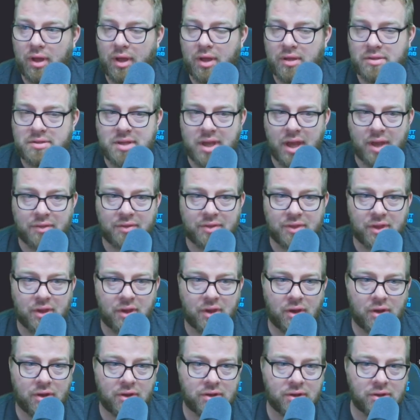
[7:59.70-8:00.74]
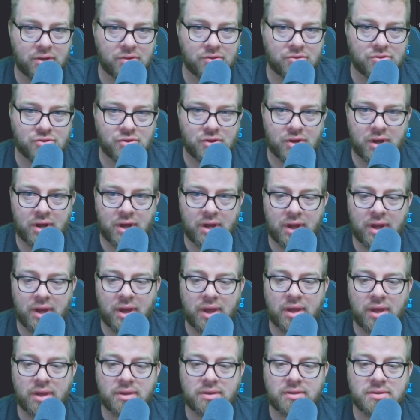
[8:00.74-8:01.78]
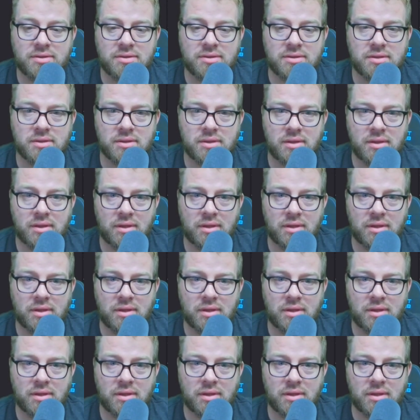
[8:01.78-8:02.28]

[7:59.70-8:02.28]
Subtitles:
It's got the audio tracks.